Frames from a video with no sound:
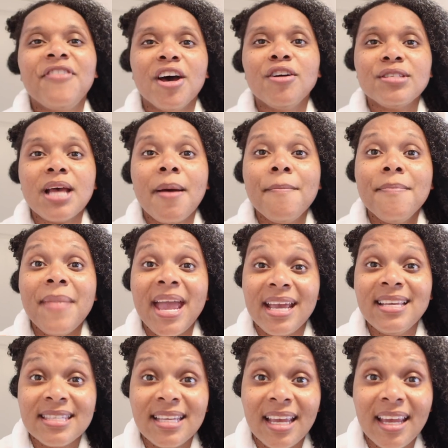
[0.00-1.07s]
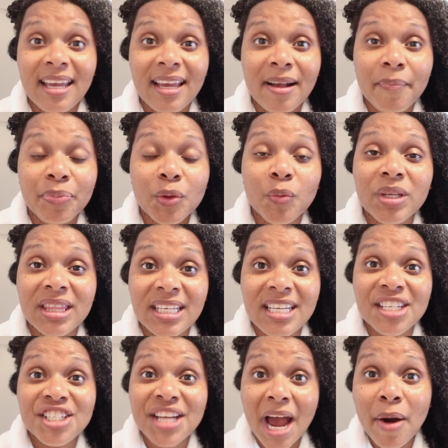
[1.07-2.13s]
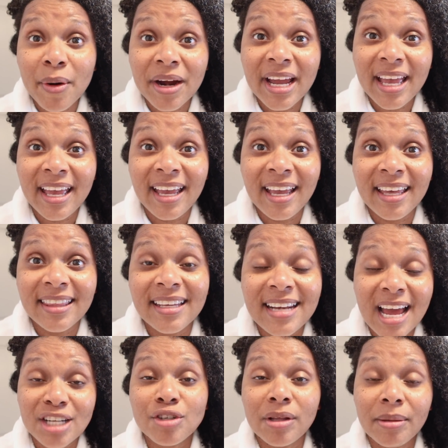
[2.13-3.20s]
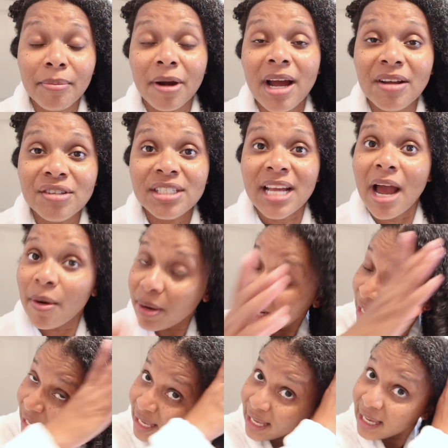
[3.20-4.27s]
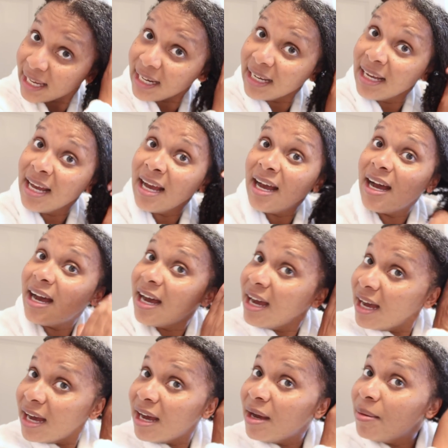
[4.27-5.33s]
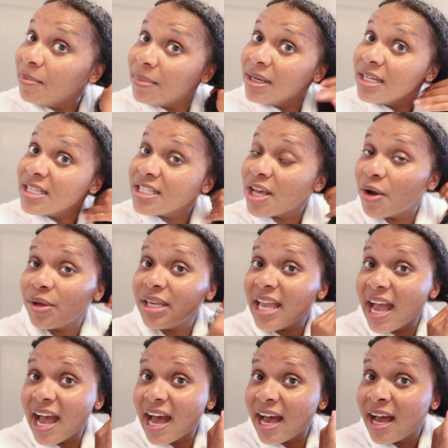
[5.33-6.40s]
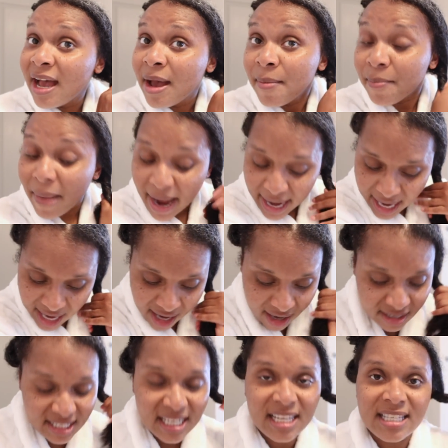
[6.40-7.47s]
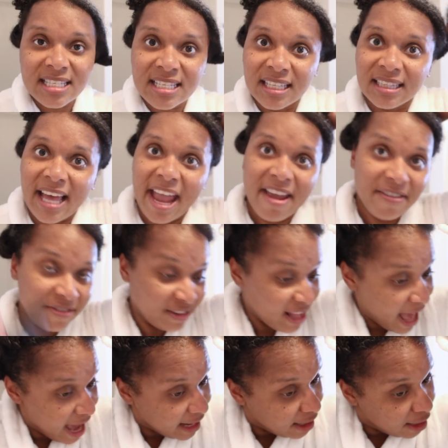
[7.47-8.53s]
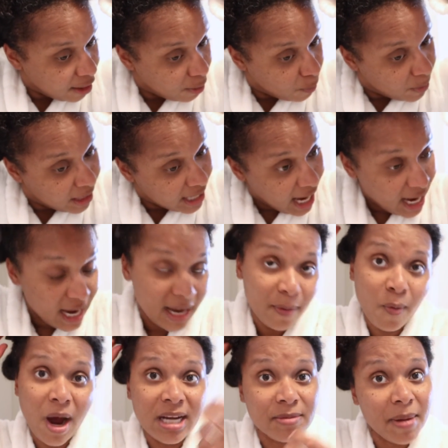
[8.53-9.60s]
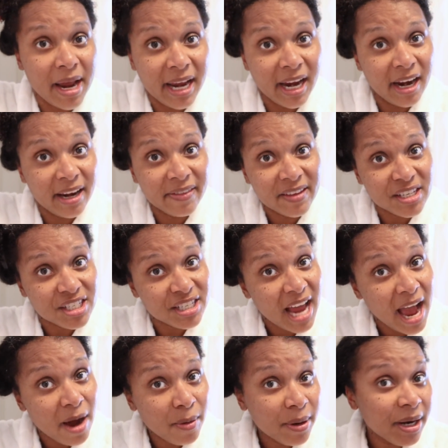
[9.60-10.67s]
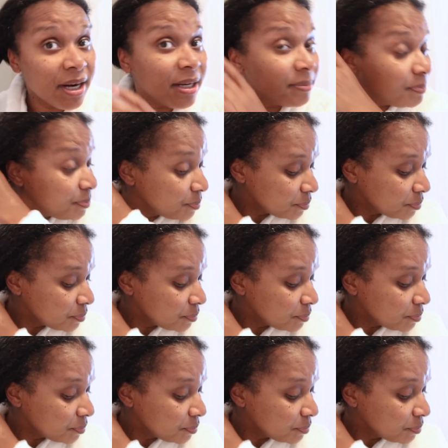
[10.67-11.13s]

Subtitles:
felt amazing with the shower head, the Natural and Brown shower head. So yeah, my hair tends to lay flatter when I wash my hair in the shower,